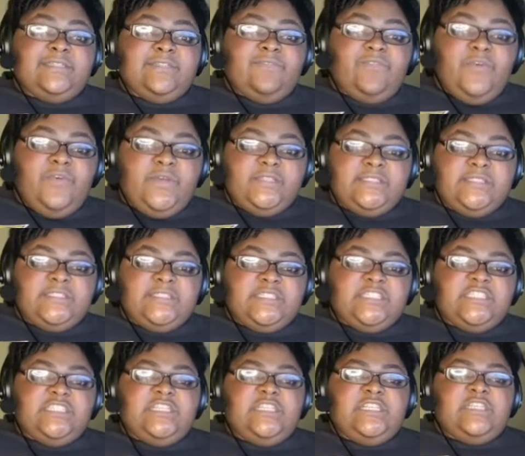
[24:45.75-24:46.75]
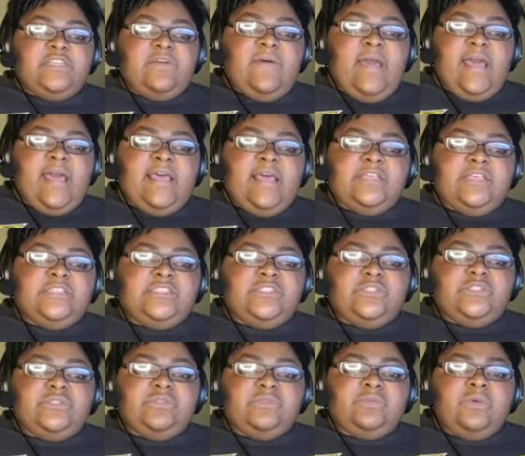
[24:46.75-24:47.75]
voices, because she didn't know how else
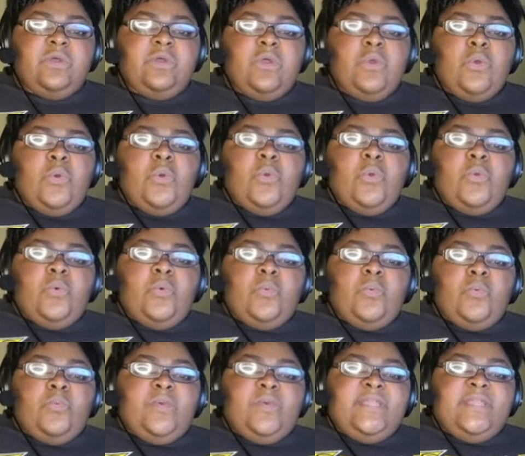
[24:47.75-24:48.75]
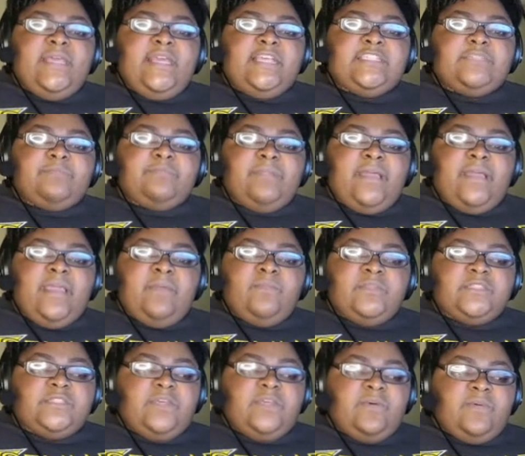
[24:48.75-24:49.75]
to really explain
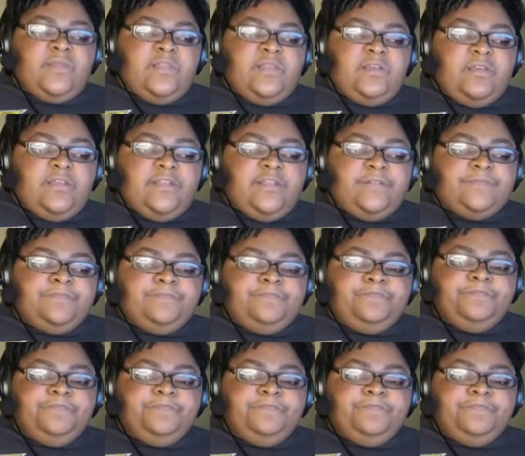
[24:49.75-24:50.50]
what's going on